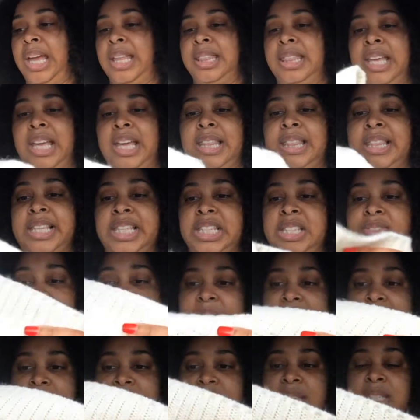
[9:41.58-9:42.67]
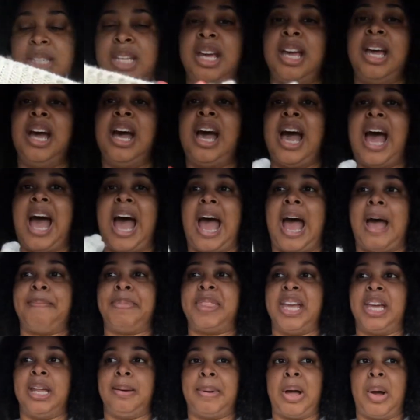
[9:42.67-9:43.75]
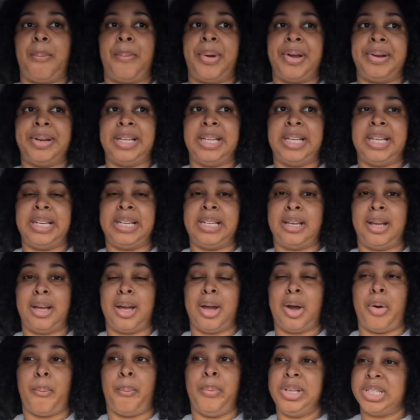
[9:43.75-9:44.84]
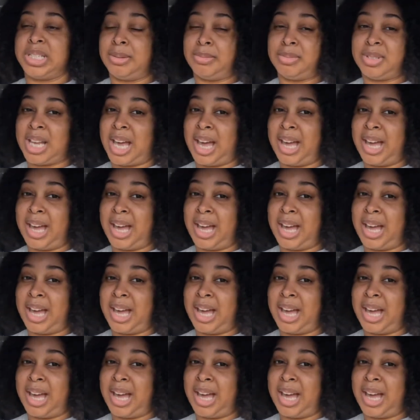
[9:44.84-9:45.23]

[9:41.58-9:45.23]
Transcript: And then this vest, I'm thinking about wearing it with some